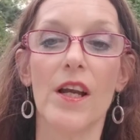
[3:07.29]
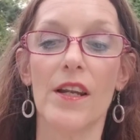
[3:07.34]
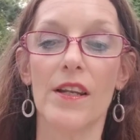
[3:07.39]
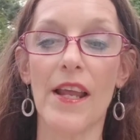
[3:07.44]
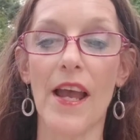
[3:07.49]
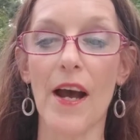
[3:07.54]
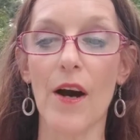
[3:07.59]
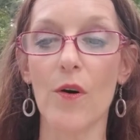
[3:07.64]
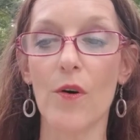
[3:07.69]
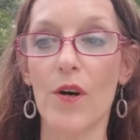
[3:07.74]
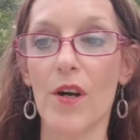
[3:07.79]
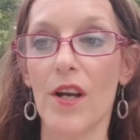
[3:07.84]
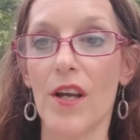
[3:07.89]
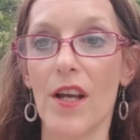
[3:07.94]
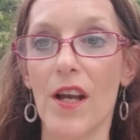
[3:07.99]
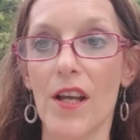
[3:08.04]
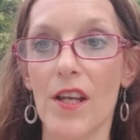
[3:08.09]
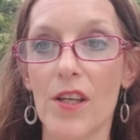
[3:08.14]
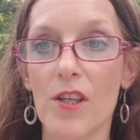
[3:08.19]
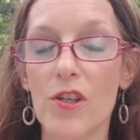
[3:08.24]
Now,
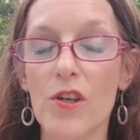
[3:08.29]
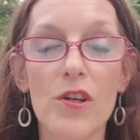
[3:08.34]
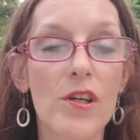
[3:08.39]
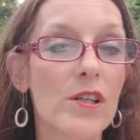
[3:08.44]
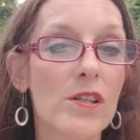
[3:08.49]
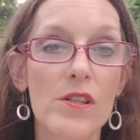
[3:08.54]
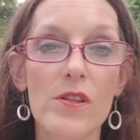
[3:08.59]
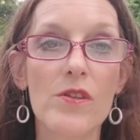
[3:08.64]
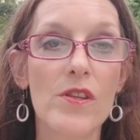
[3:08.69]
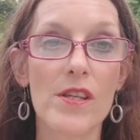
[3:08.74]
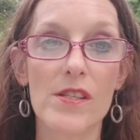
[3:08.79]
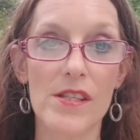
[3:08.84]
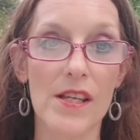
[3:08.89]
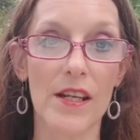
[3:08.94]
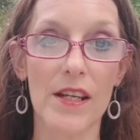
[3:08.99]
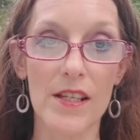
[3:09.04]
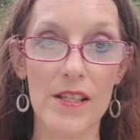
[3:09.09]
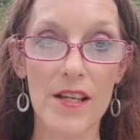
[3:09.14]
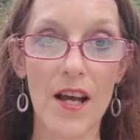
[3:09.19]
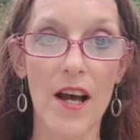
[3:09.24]
you can do this
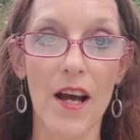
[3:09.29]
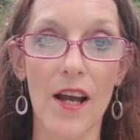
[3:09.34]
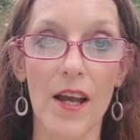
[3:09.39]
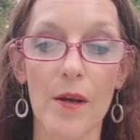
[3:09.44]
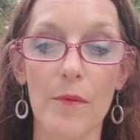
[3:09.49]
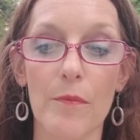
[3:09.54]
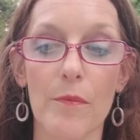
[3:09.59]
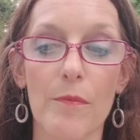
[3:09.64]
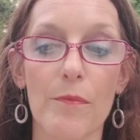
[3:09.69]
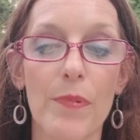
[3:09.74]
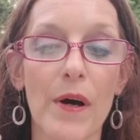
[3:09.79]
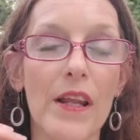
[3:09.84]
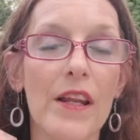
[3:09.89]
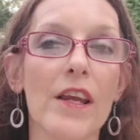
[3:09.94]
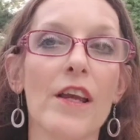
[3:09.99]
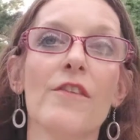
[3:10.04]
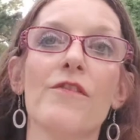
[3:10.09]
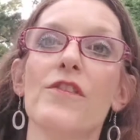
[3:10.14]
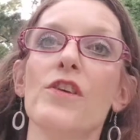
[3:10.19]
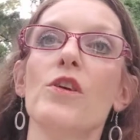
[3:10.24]
anytime, but
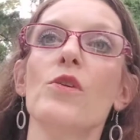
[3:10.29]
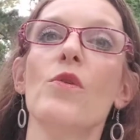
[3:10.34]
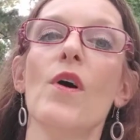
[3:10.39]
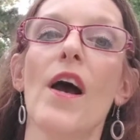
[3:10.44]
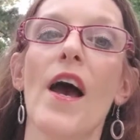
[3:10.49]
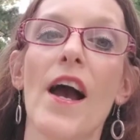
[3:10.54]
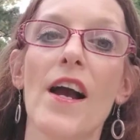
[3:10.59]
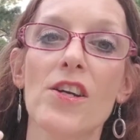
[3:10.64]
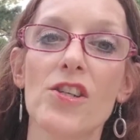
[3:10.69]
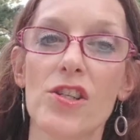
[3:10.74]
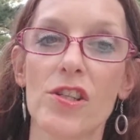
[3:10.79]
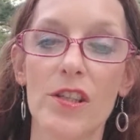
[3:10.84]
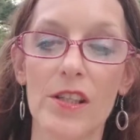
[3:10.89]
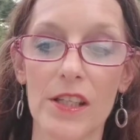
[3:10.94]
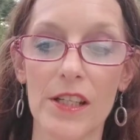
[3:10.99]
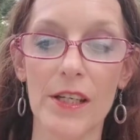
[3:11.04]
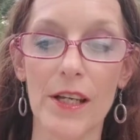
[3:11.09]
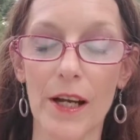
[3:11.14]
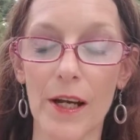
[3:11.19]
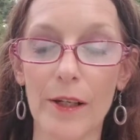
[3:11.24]
if you
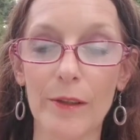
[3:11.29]
actually